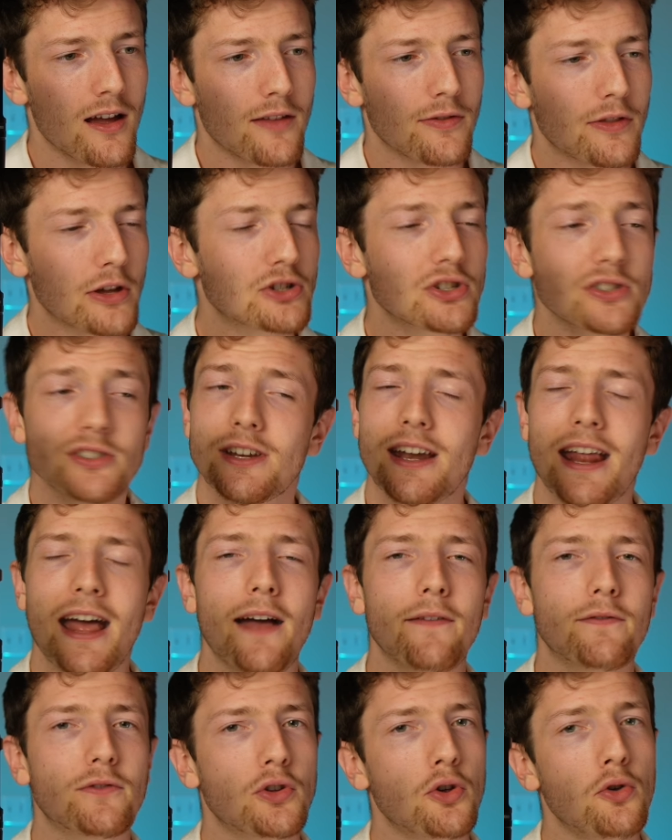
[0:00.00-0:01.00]
they're just going to
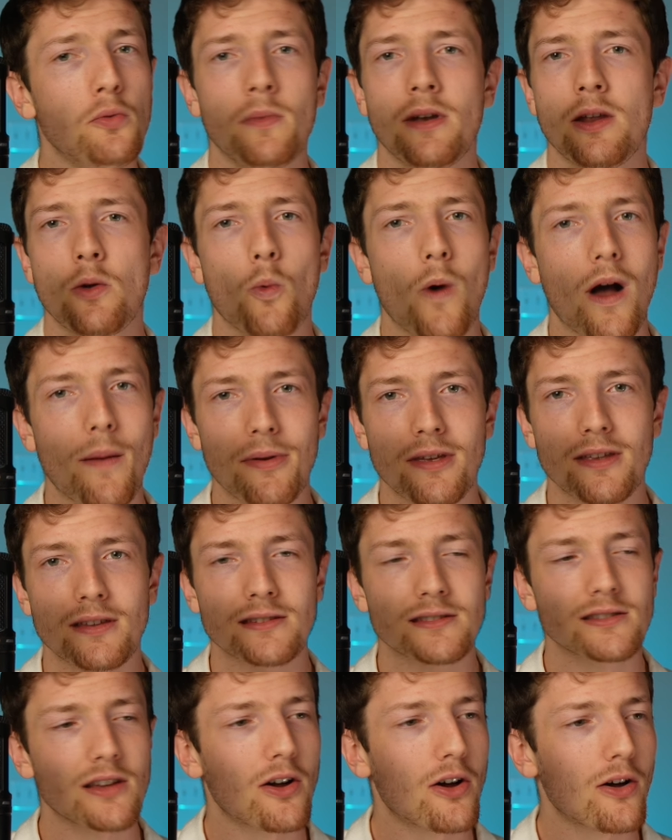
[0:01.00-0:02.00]
have too many
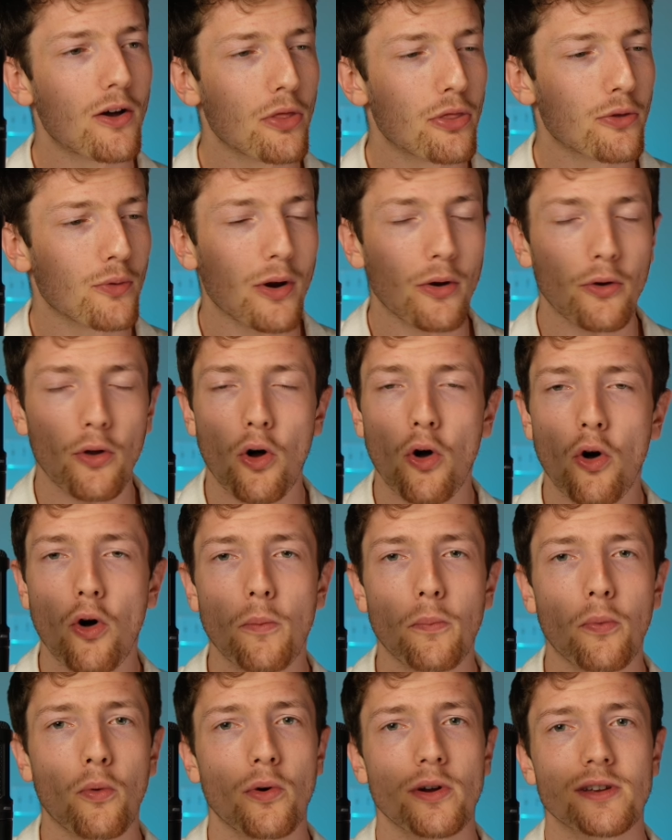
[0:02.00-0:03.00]
weapons throughout all
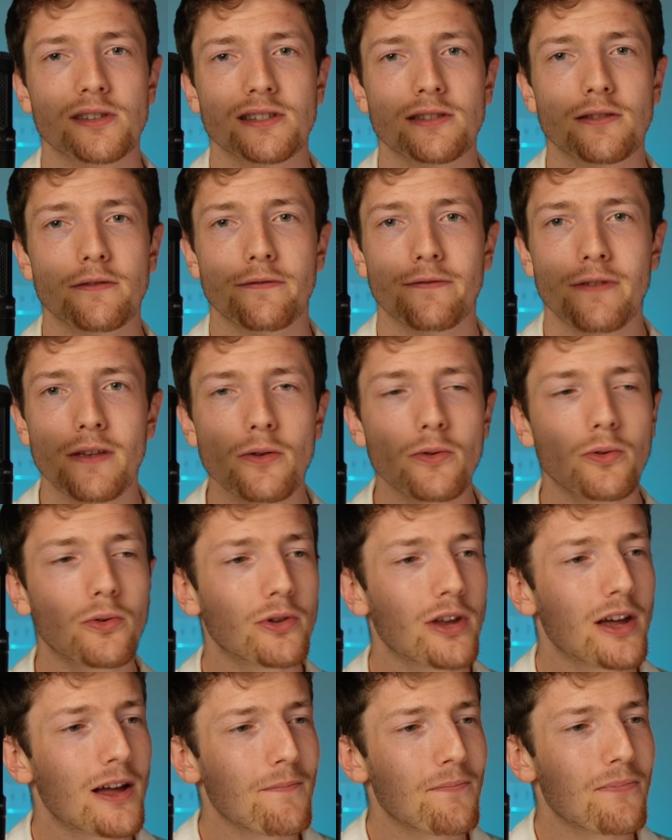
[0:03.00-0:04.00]
points in the field.